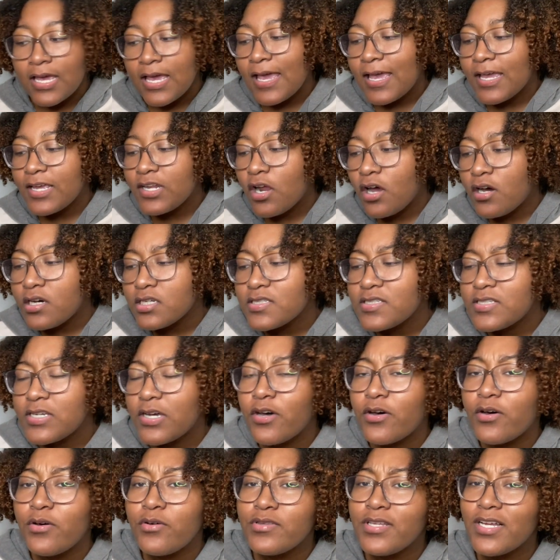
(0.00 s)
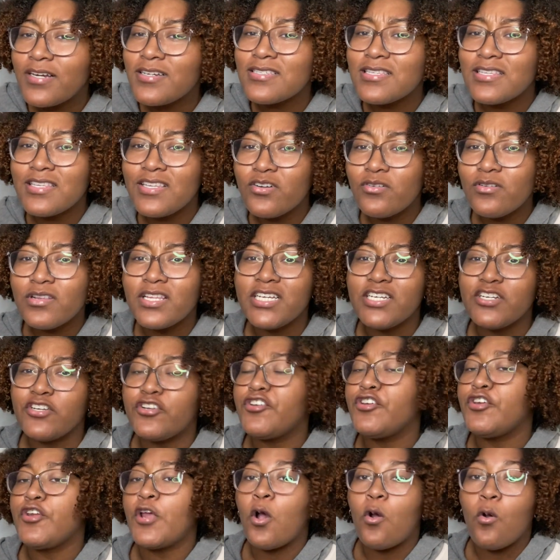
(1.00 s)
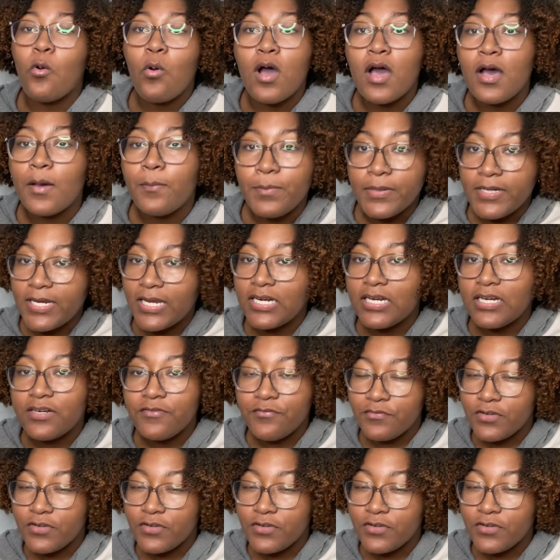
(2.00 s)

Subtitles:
And also, there's literally no updated